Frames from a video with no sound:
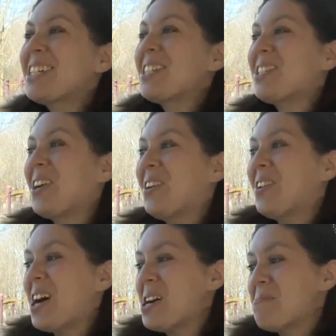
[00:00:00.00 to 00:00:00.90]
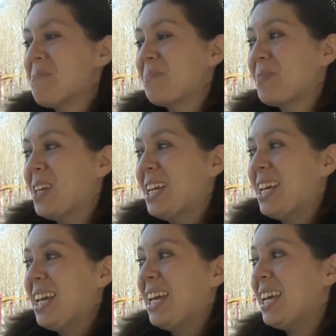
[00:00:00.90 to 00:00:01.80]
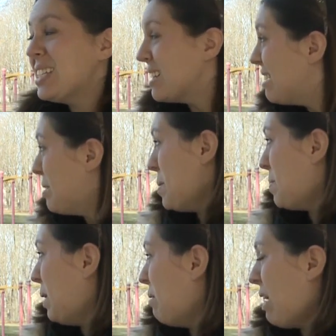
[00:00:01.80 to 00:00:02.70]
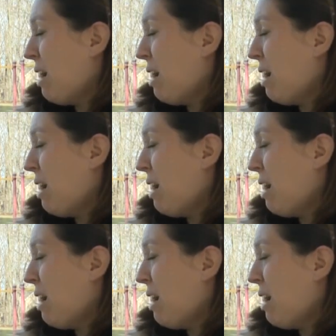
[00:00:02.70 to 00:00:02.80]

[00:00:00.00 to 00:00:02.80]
so um, he's a little bit better